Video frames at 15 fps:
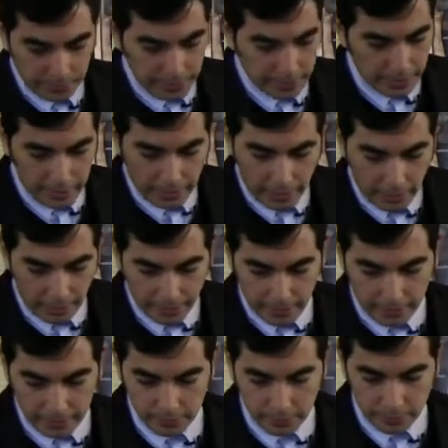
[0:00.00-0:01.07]
we
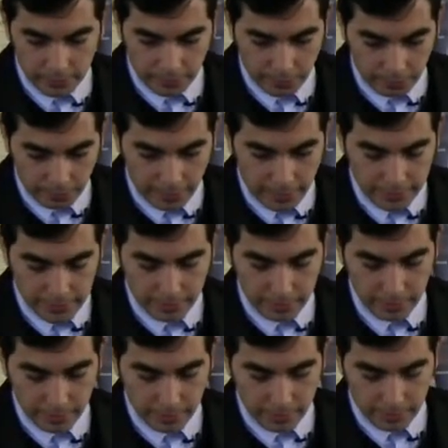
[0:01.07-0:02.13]
cannot enter Christ
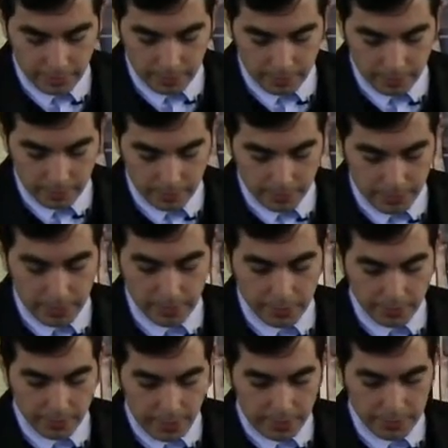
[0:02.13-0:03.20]
and
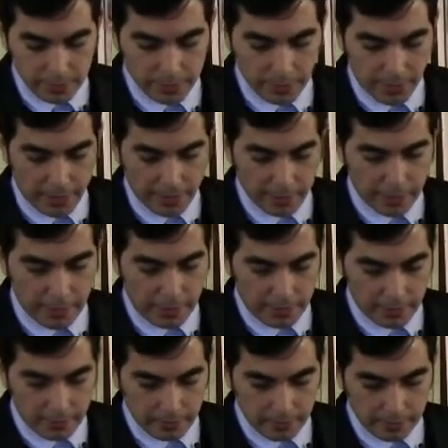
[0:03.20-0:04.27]
with Christ by
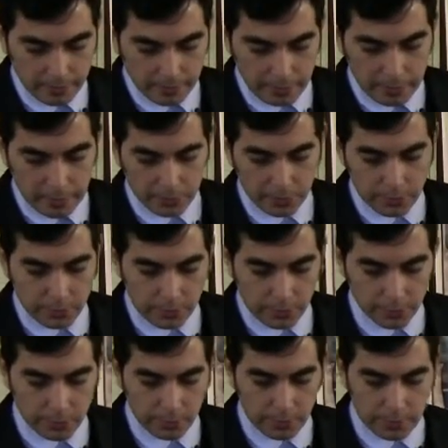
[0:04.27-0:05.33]
faith into the
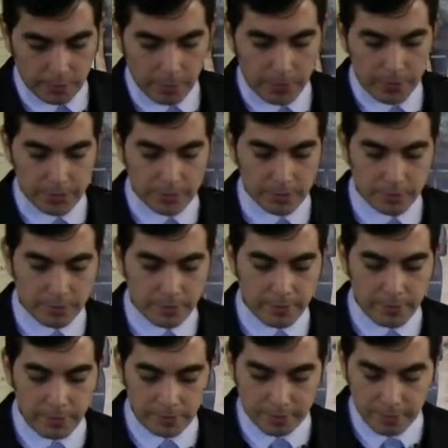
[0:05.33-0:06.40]
most holy place and
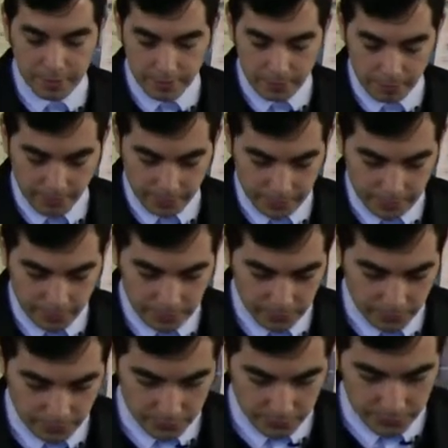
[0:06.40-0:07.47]
be benefited by his
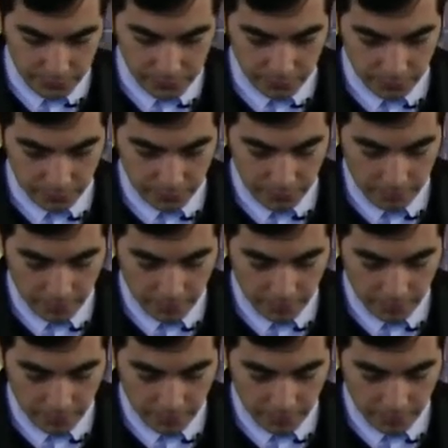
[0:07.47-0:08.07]
intercession.